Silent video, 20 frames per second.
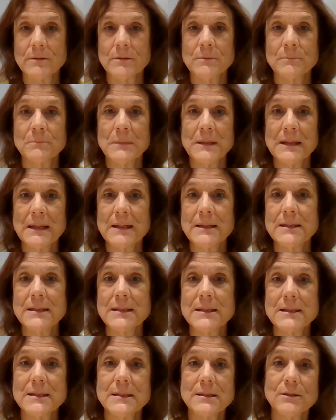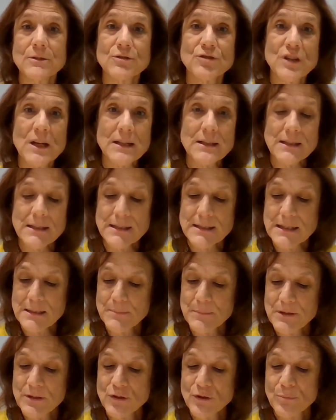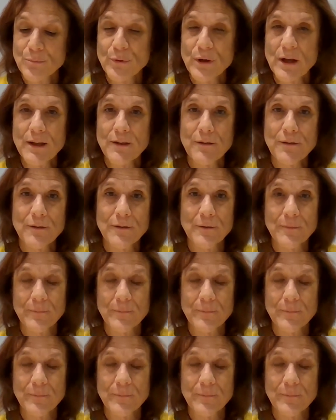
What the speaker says: begin to gently deepen your breath.